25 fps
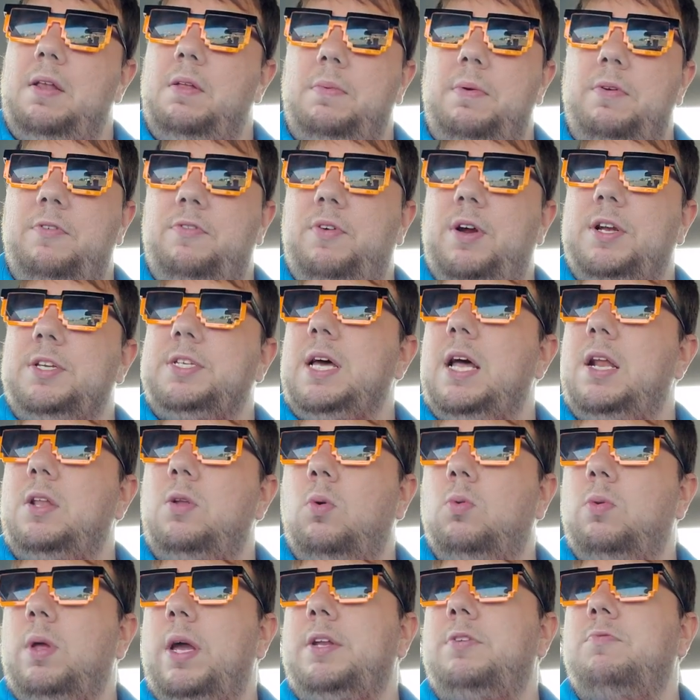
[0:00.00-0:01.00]
Let me rephrase that. I
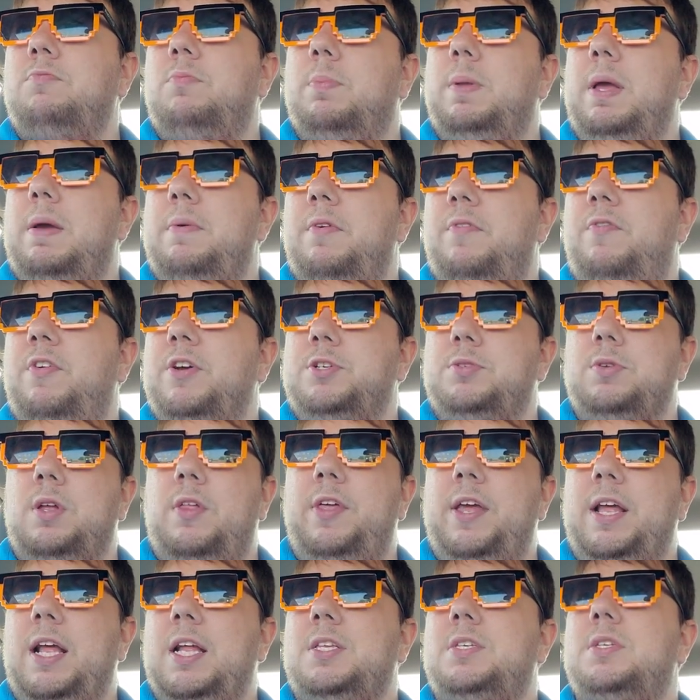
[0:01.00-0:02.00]
don't like blaming officials. I
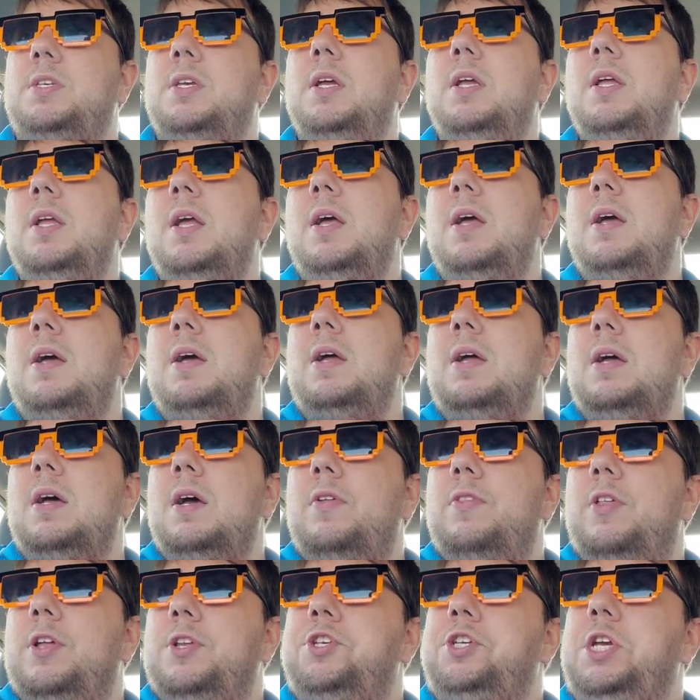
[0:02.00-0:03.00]
think that's
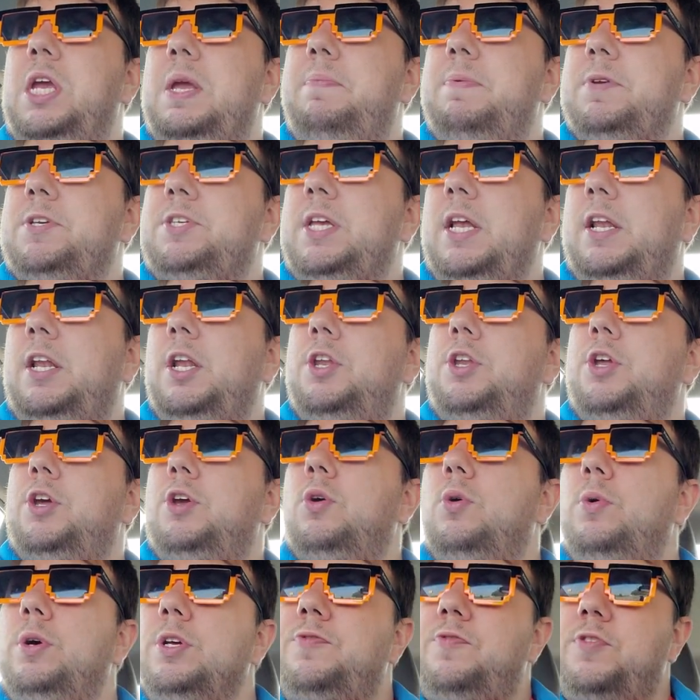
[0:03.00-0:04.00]
the cheapest thing to
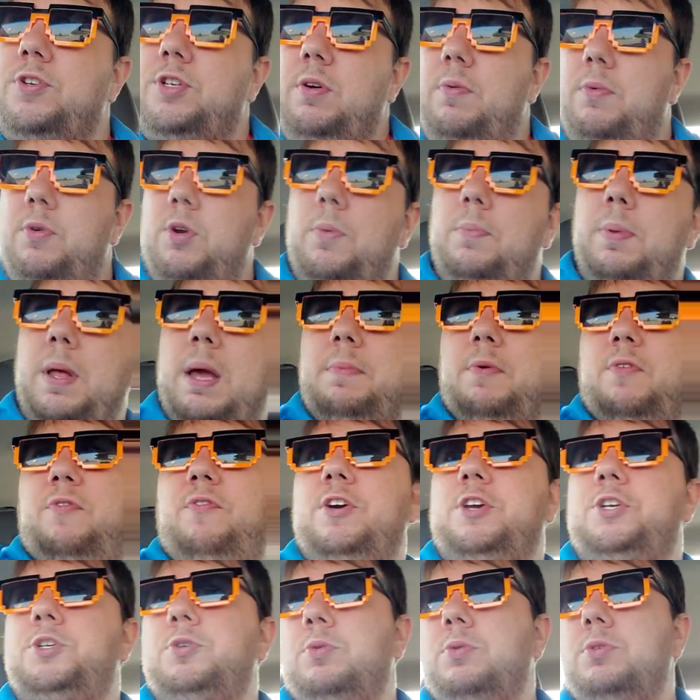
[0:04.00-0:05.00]
do is for someone to blame
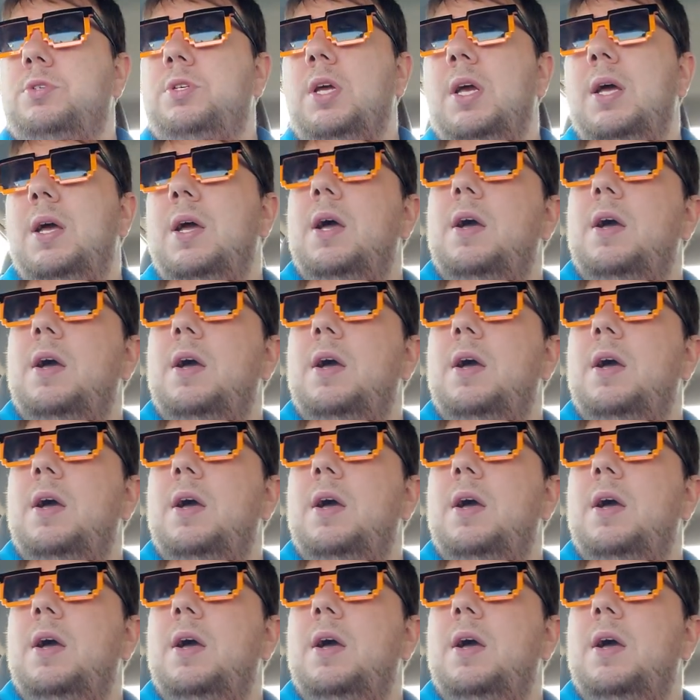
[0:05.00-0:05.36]
officials.